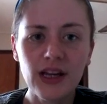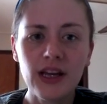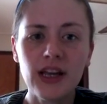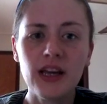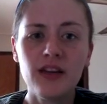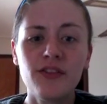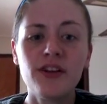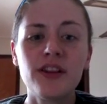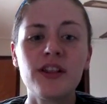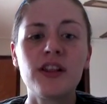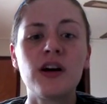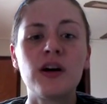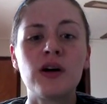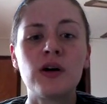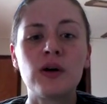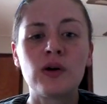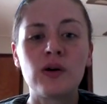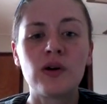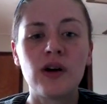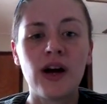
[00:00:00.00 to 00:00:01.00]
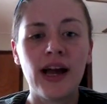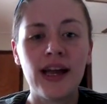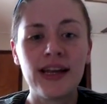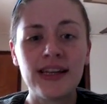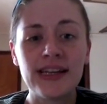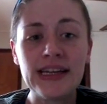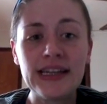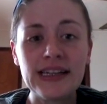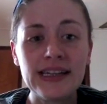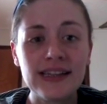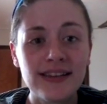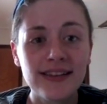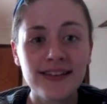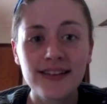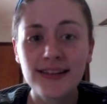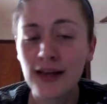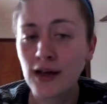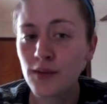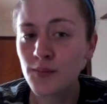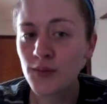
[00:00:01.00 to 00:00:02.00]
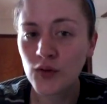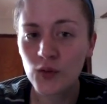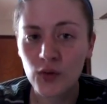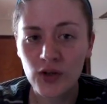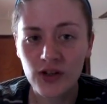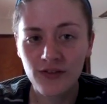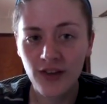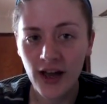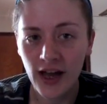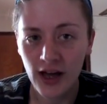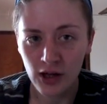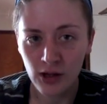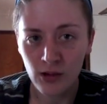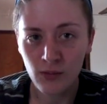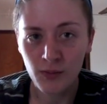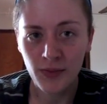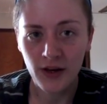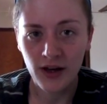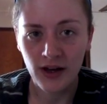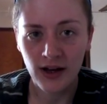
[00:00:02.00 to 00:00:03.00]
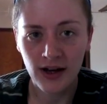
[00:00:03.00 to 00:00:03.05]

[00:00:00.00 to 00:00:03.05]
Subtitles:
even though I needed some sort of help.